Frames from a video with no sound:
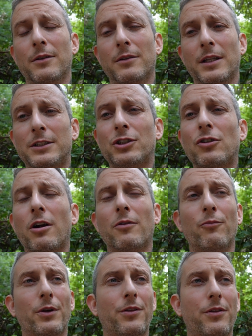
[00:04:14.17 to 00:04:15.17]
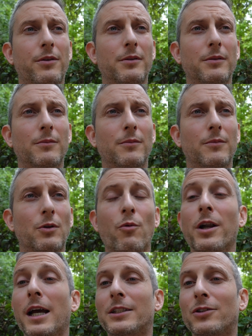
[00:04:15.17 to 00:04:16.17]
let's start with the
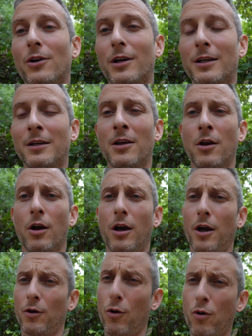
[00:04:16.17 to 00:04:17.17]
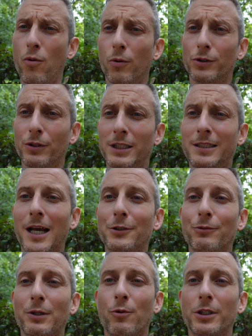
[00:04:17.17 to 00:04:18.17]
one I saw. Do these guys
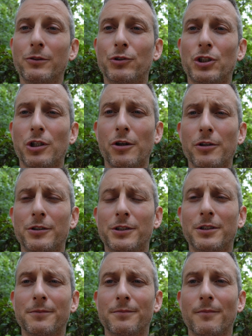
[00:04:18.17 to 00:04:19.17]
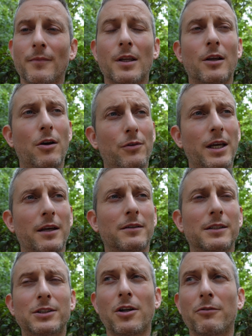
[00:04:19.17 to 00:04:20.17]
really want to use slurs? Okay,
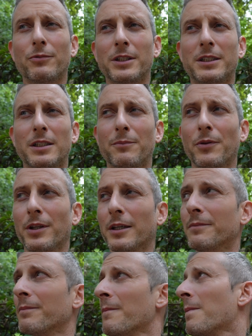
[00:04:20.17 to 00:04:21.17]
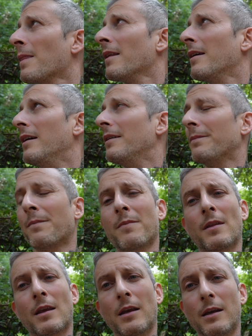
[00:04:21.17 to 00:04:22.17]
let's start really simple then.
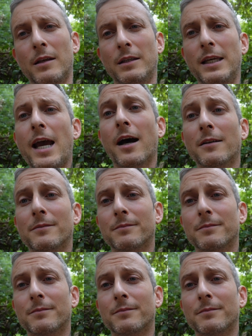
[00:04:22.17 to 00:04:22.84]
Yeah.